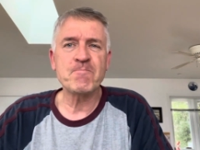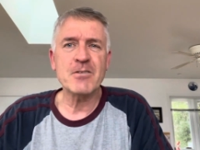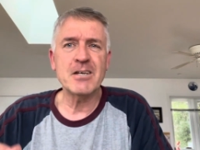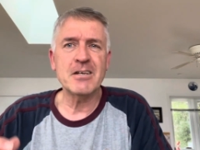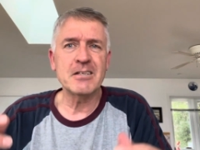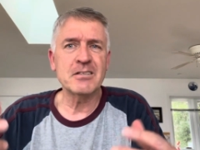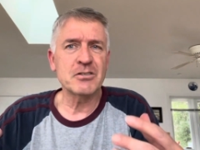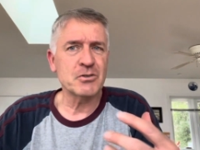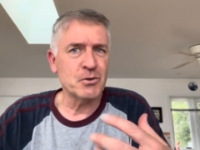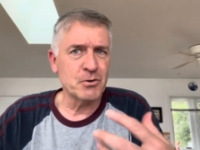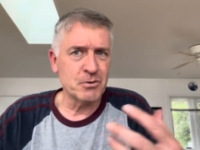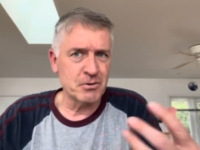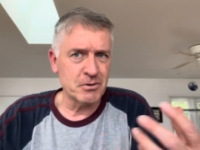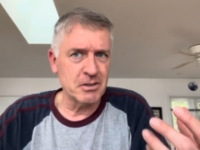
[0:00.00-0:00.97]
and
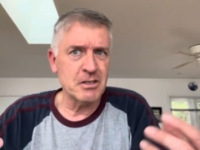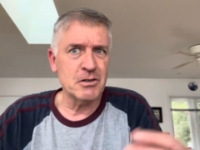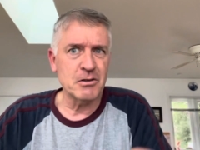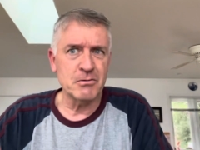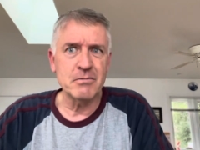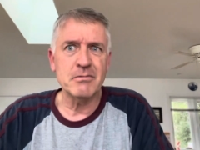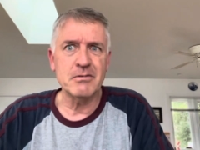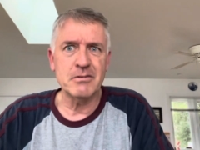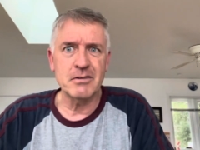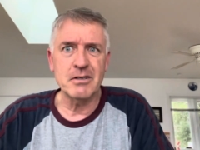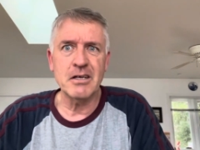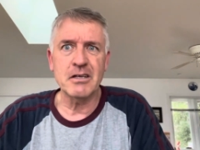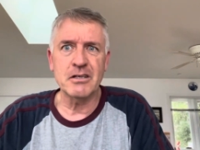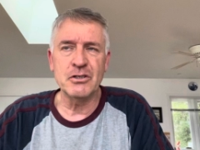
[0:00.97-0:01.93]
so you know
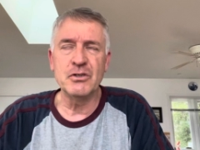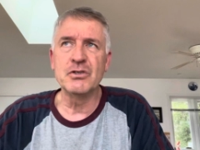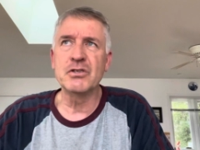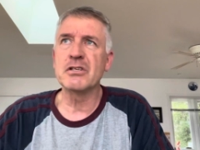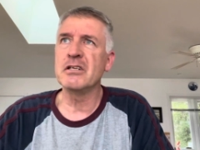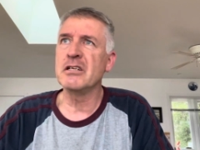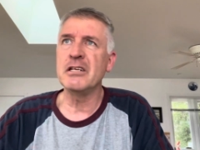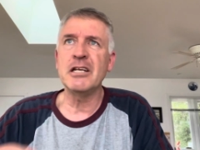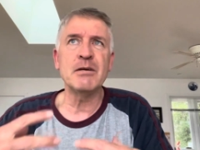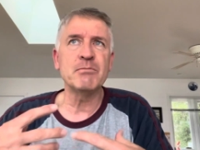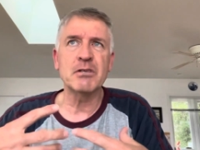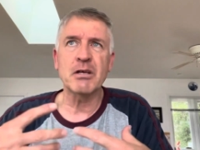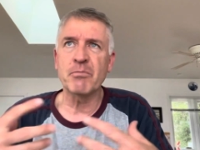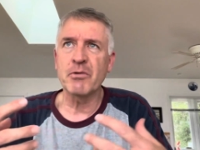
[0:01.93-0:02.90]
they can usually
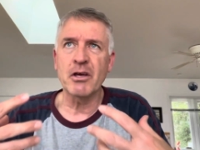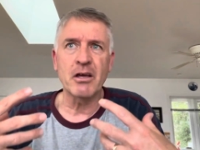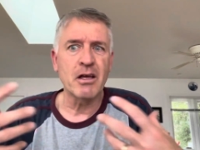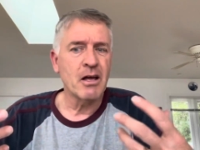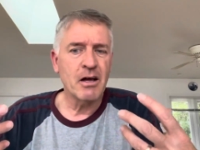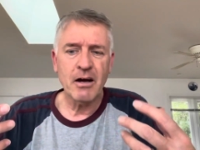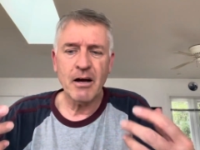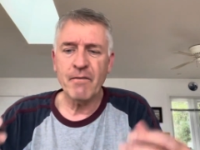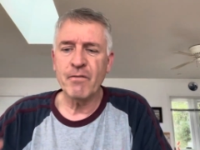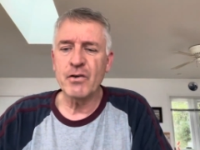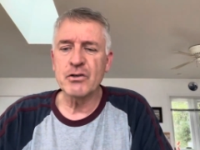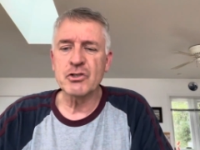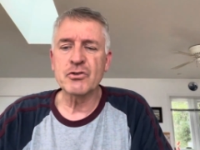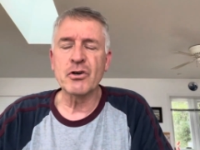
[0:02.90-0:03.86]
name something i
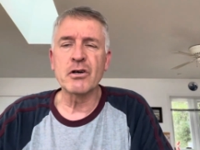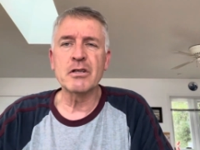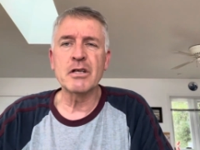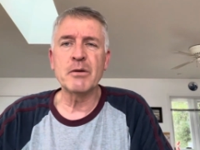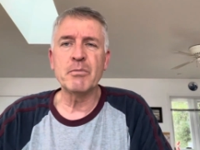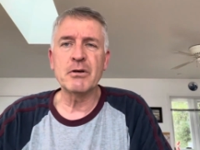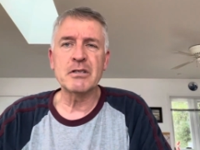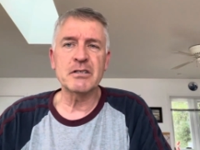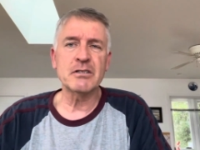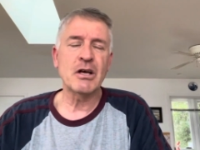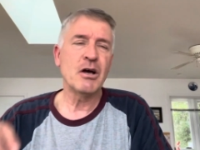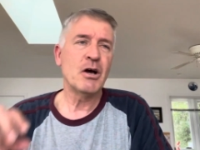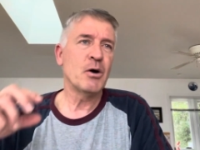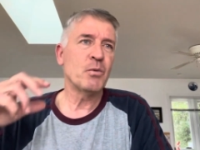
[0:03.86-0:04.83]
feel strongly about
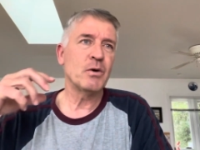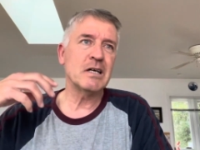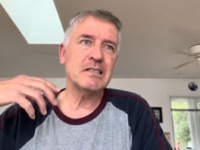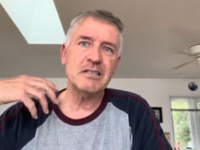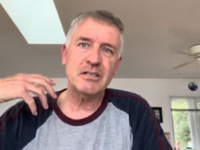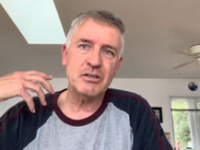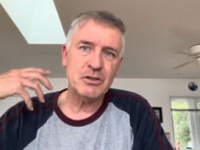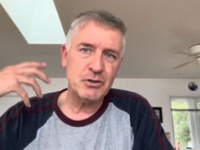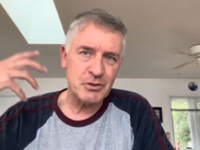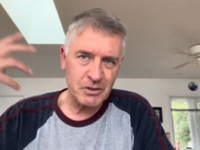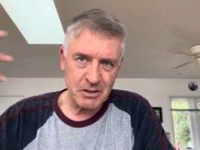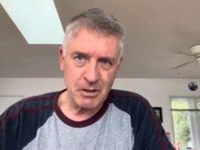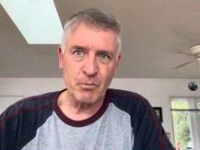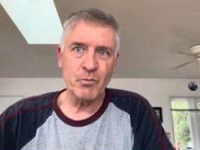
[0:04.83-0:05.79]
this well i say
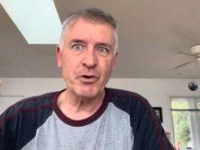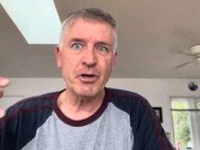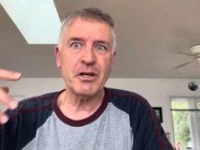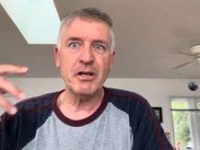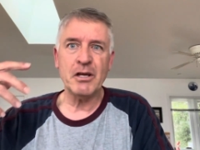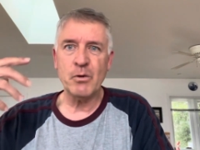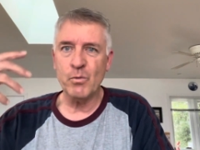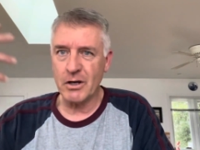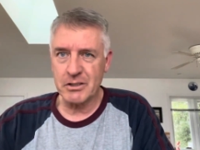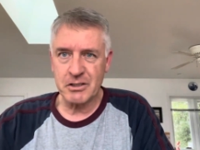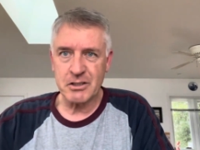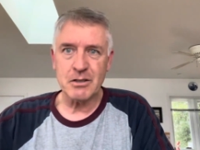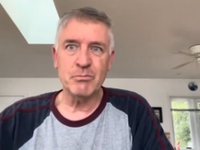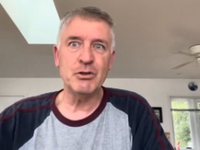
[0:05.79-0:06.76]
do some reading
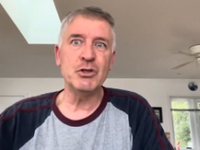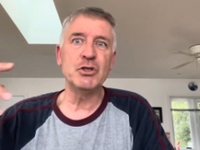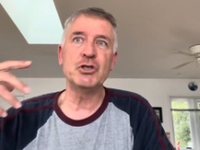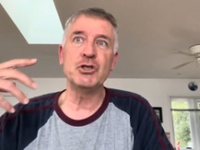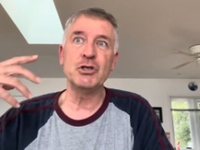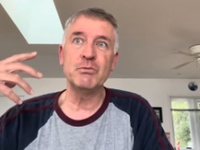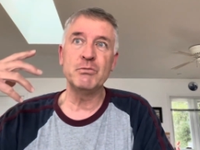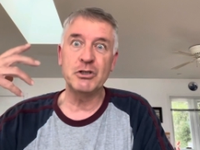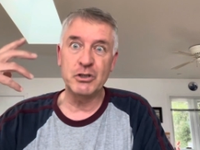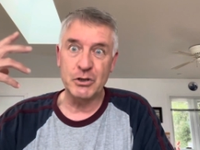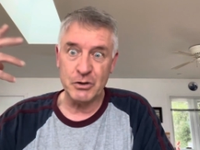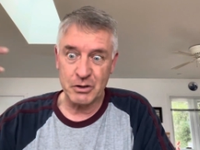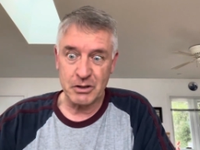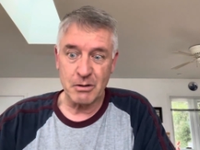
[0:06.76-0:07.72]
watch some youtubes
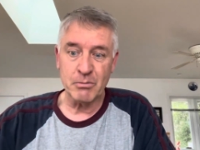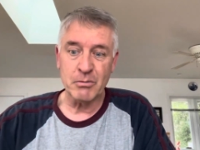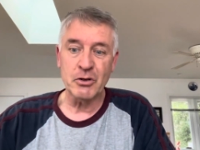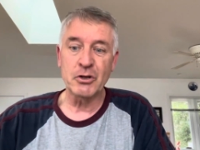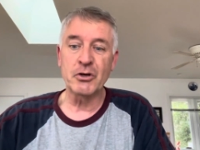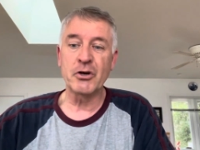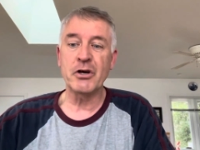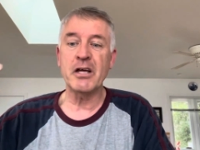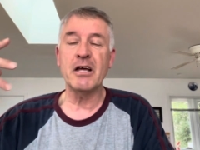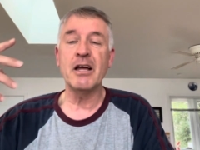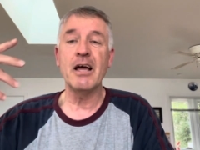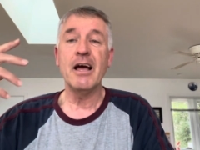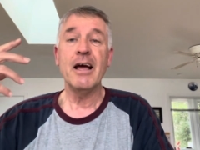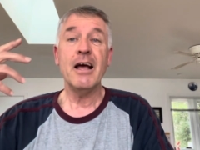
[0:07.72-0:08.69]
do some
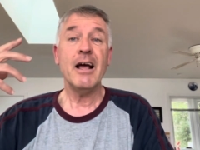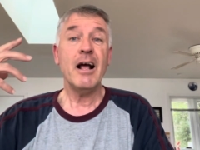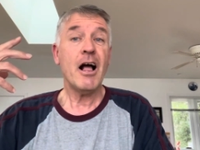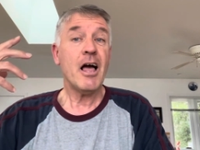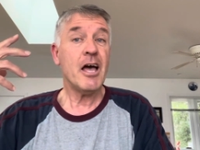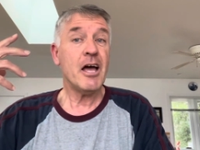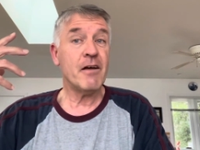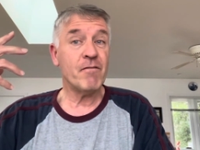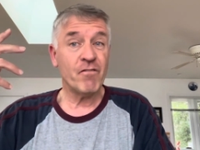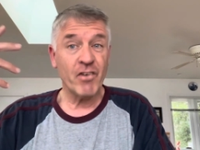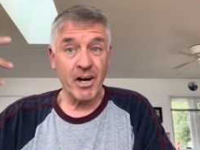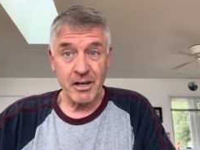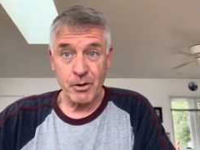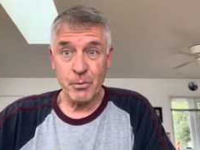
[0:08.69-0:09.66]
learning and
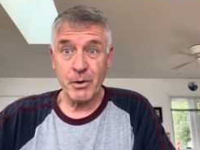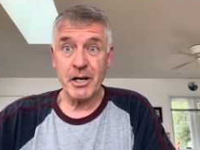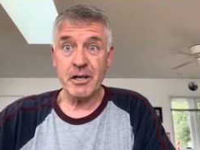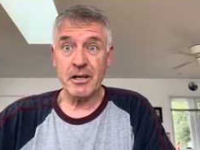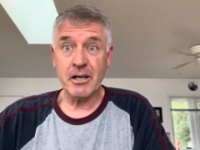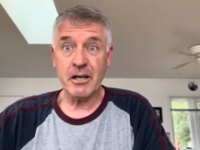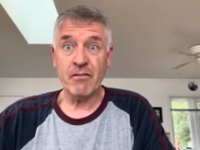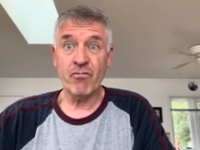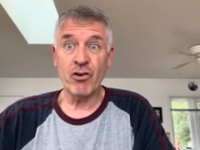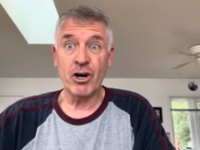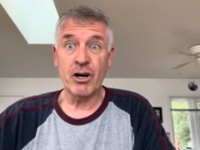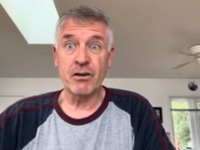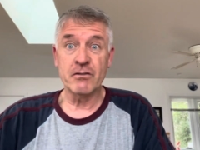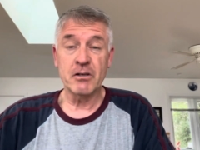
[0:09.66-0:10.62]
find a way to get
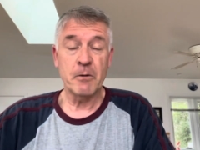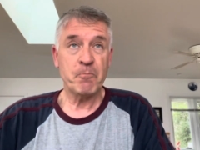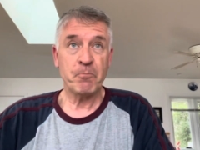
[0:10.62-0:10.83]
involved